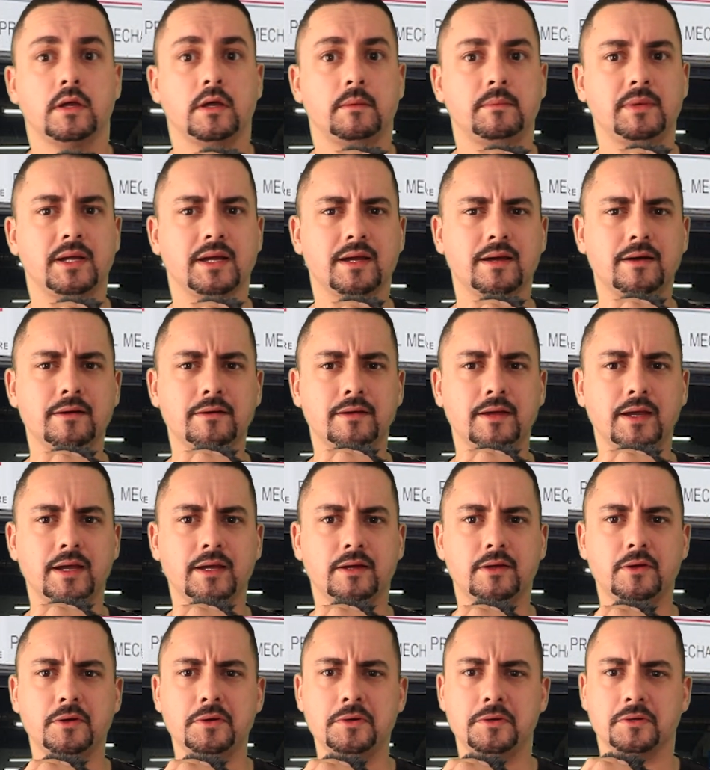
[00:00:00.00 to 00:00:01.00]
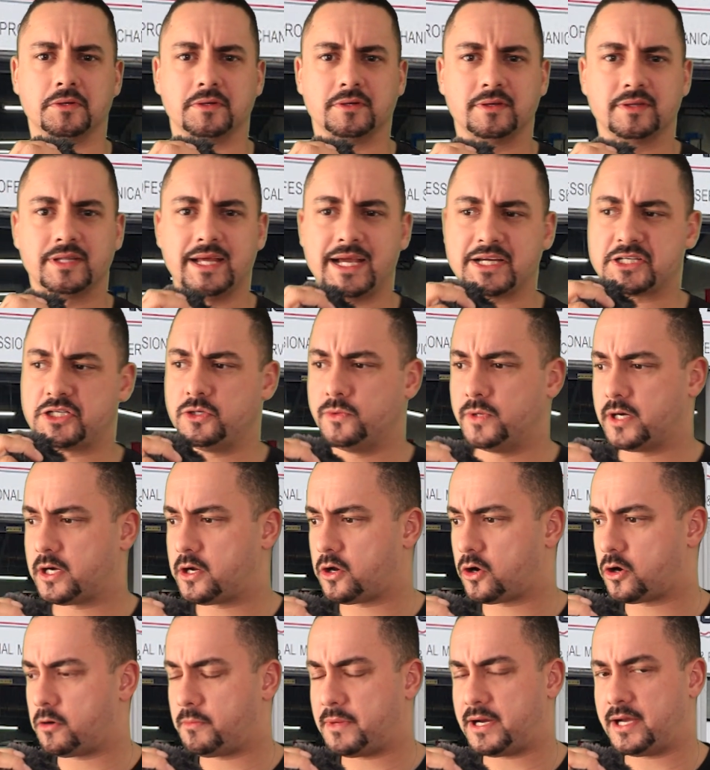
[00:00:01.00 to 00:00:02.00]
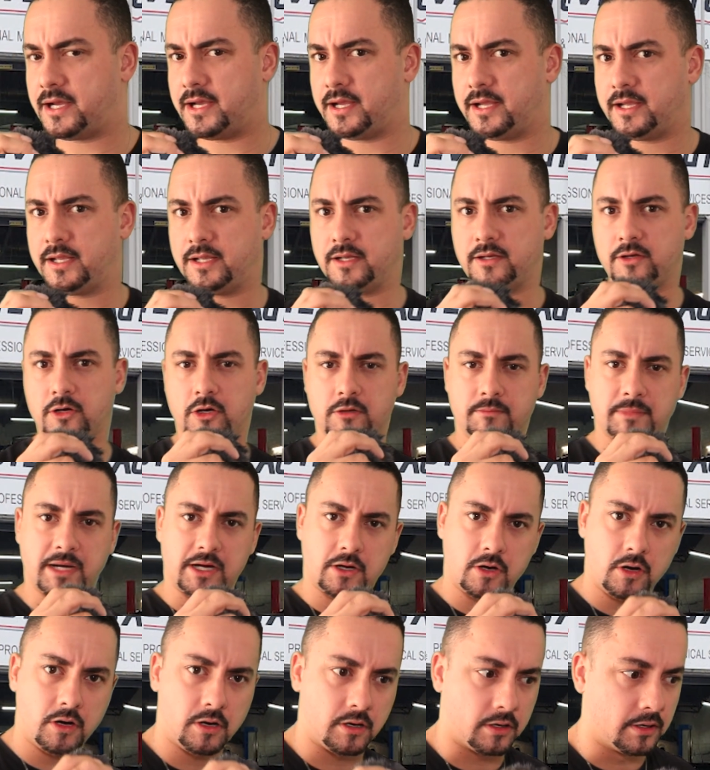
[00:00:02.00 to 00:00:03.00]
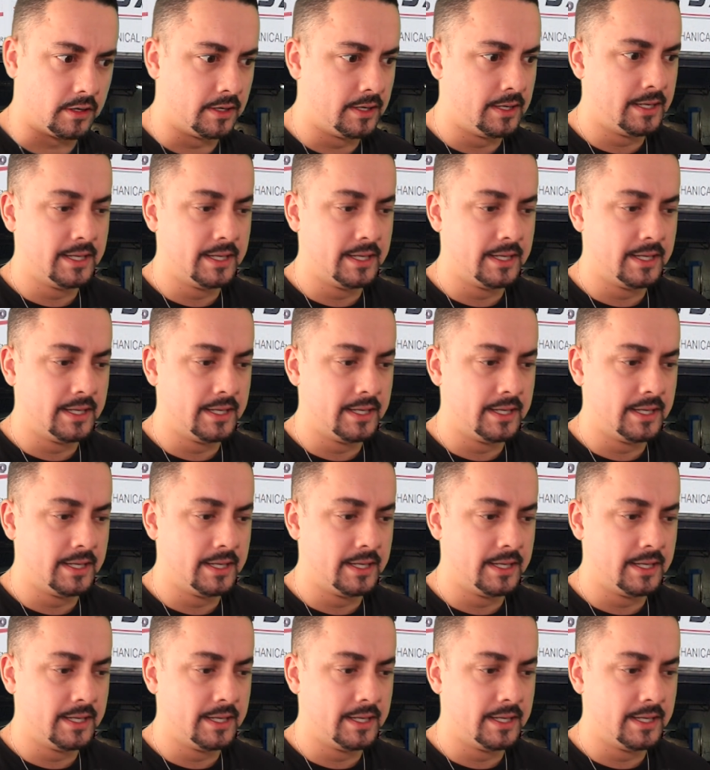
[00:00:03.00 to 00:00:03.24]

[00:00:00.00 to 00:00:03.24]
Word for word: I'm like okay cool they're actually working on my on my car